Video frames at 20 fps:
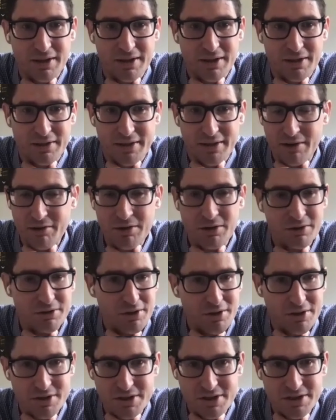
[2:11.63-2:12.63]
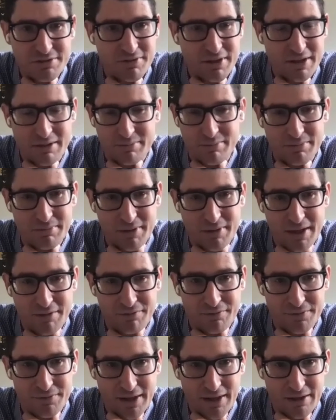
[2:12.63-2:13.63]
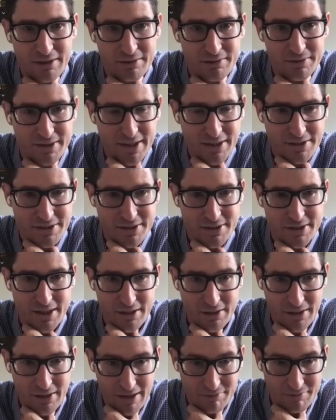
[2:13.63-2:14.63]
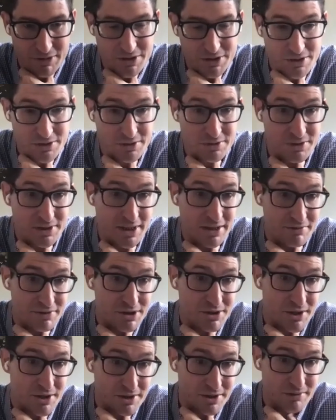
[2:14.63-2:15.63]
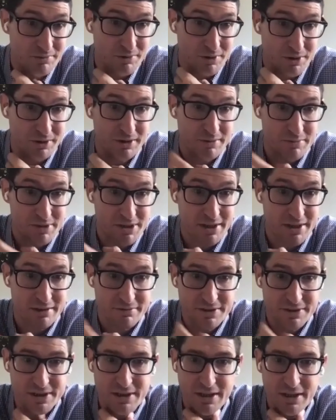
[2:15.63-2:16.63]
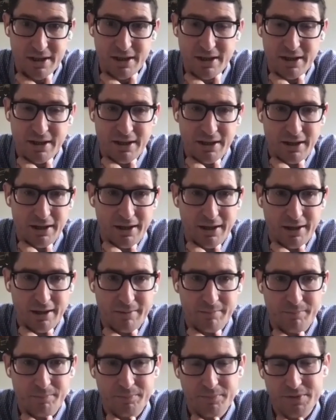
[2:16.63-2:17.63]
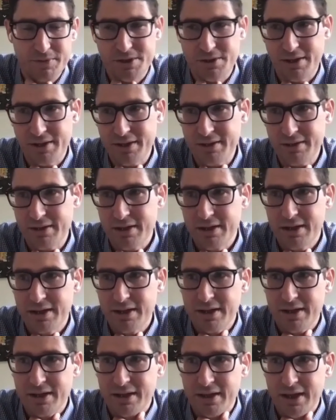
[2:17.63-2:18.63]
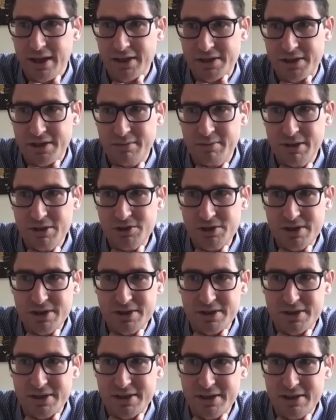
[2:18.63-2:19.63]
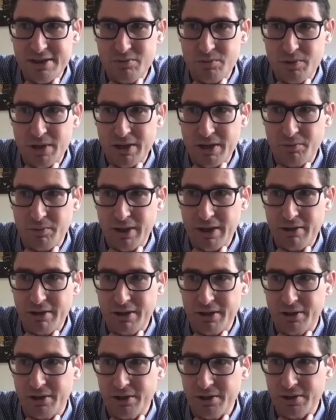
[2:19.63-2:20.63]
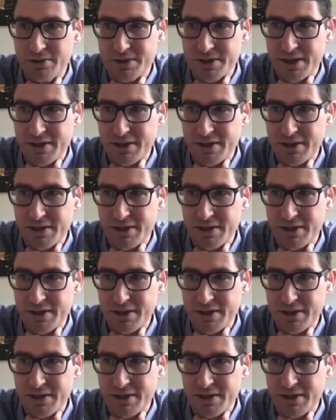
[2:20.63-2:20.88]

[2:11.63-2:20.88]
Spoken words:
They're not going to develop if they're having to do self-starter work themselves. So I think it's going to be interesting to see where it goes.